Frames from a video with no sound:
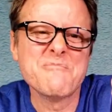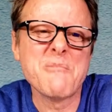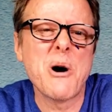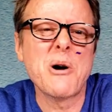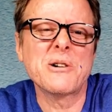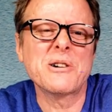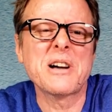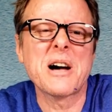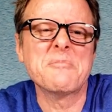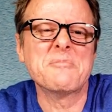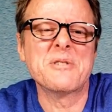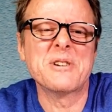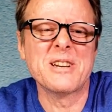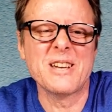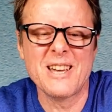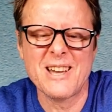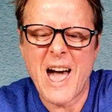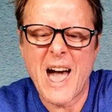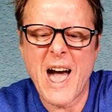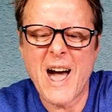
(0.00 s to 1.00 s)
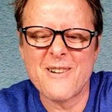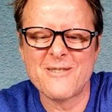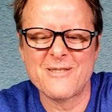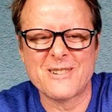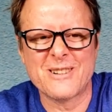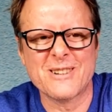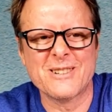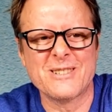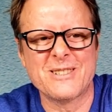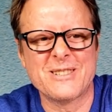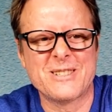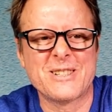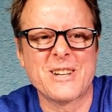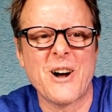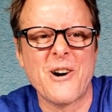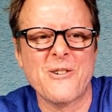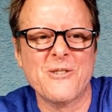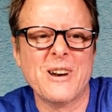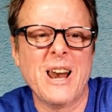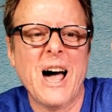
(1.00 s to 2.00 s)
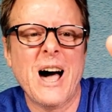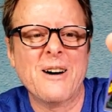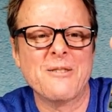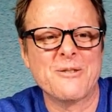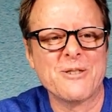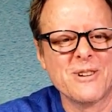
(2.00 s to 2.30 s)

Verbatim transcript: Montgomery, oh good show, love.